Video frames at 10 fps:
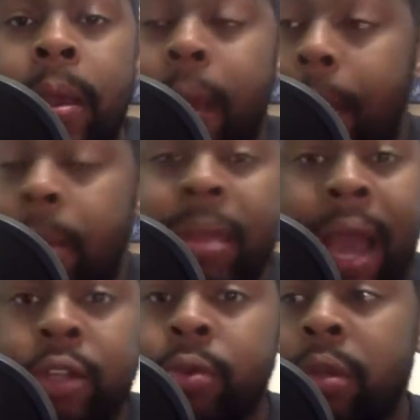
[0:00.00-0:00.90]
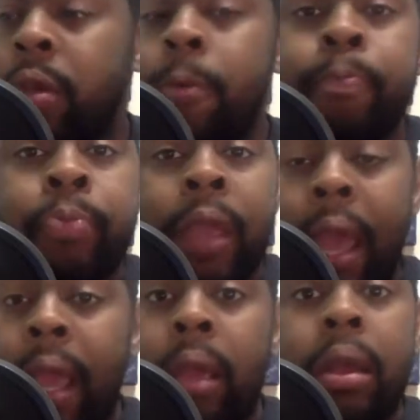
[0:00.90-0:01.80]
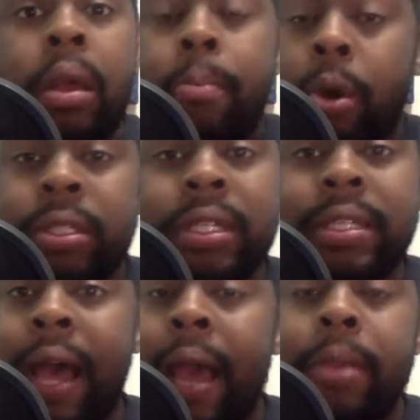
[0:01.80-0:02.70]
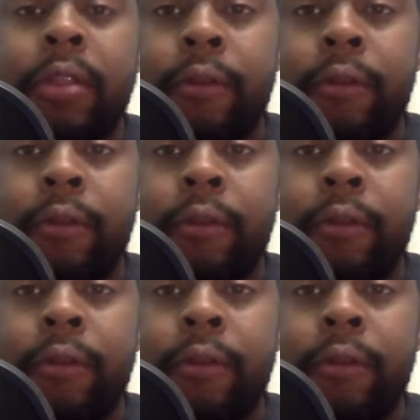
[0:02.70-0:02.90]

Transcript: I'm going to be honest with you, hey, most of the time in